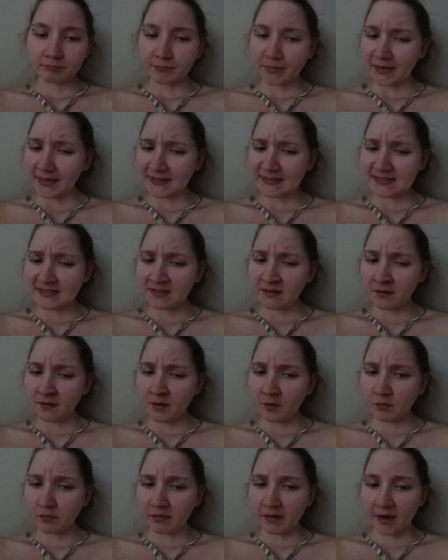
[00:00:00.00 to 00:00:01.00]
But I didn't
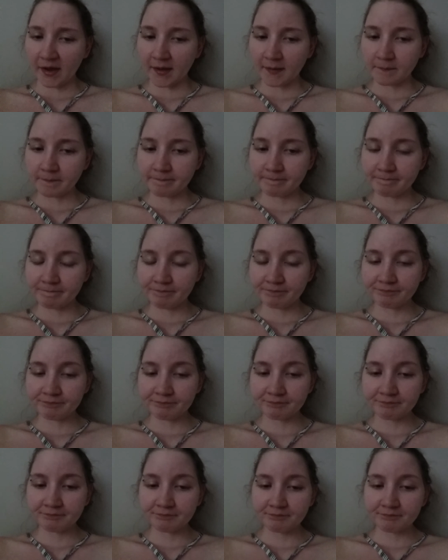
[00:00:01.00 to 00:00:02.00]
know that.
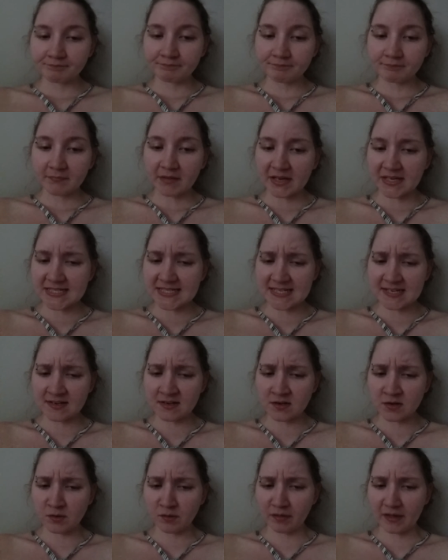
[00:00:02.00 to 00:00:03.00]
I
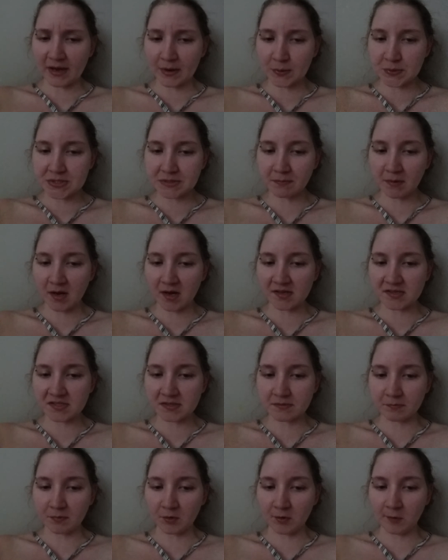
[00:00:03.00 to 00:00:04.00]
didn't know that was
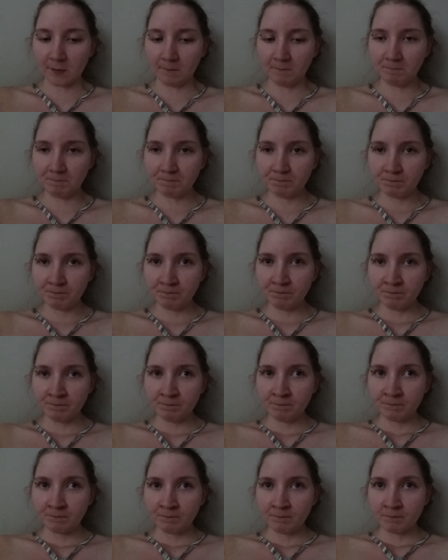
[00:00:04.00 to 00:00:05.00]
possible.
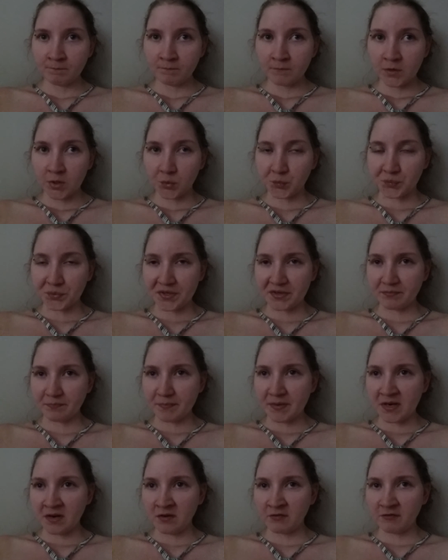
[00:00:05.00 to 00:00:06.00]
We've
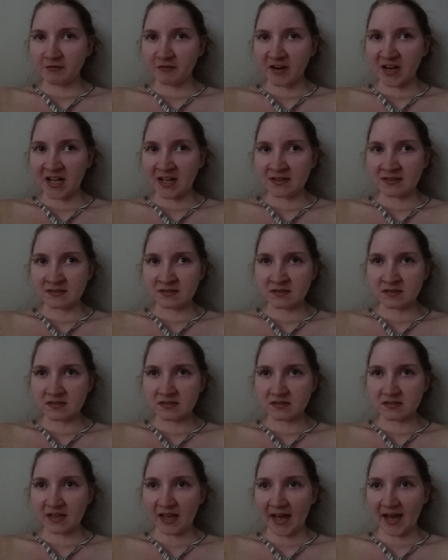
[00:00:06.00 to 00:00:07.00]
been
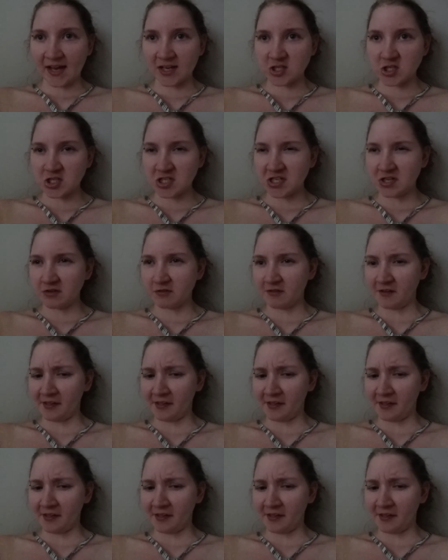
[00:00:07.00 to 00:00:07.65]
friends / in a